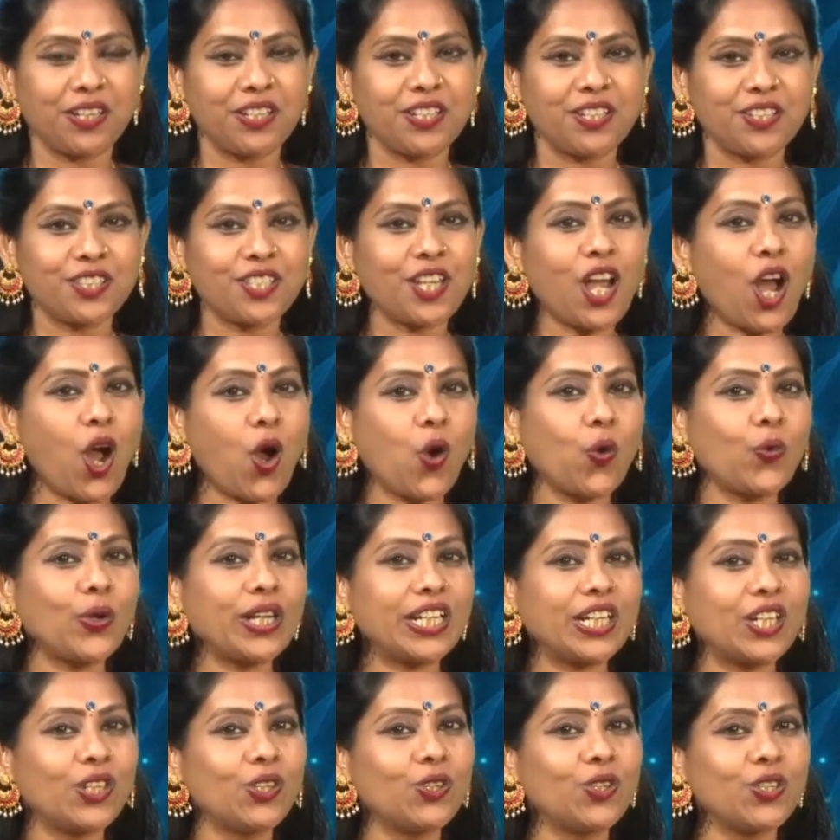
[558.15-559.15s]
See how
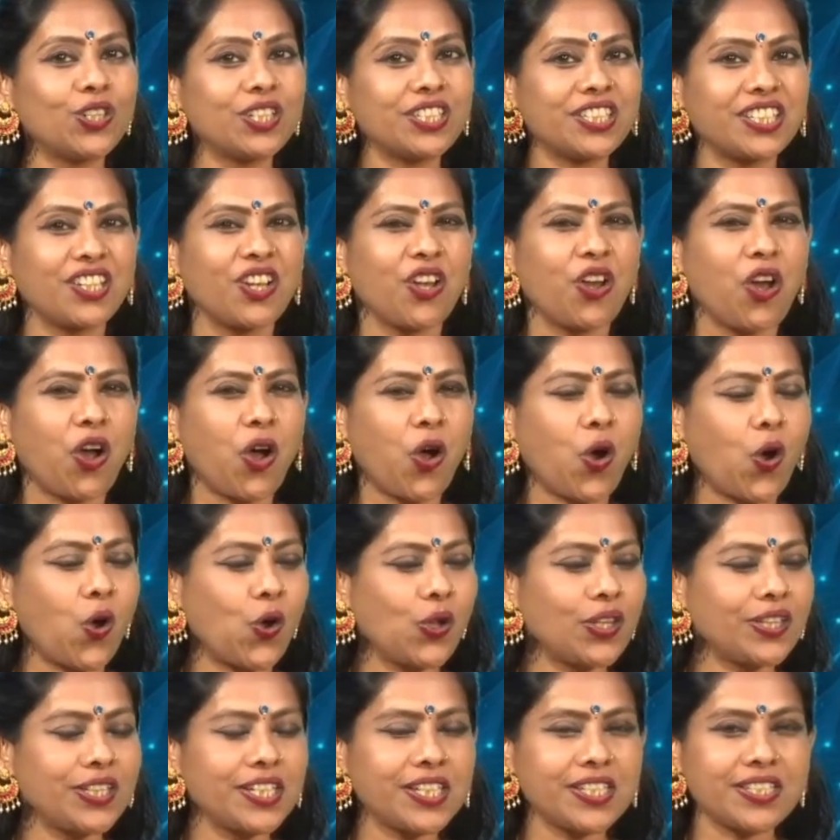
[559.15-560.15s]
it looks?
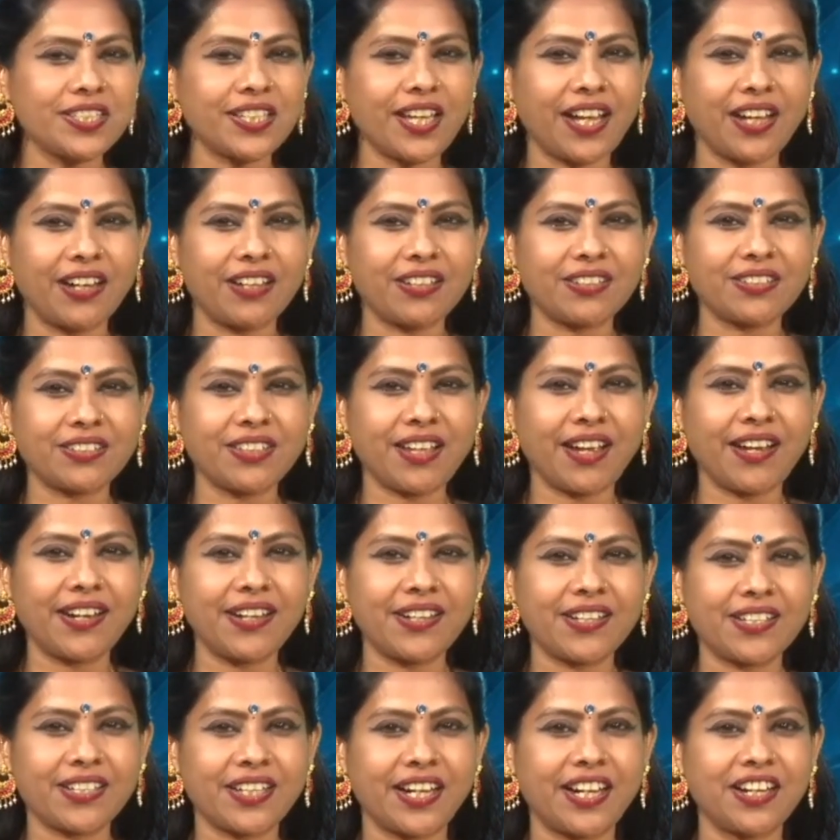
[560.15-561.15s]
All the
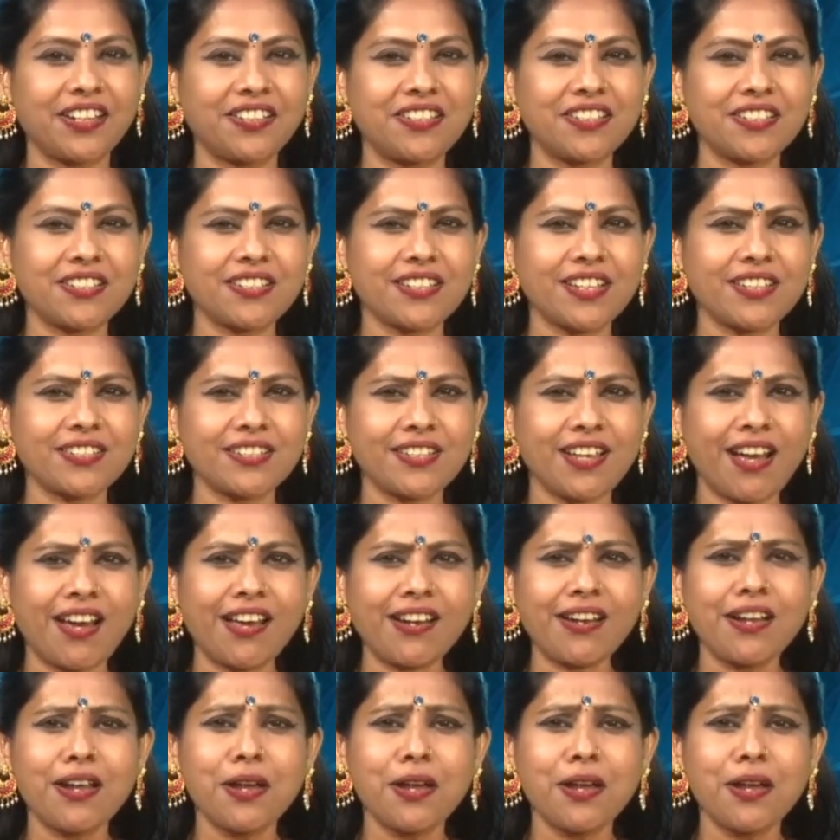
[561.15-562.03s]
sides edges are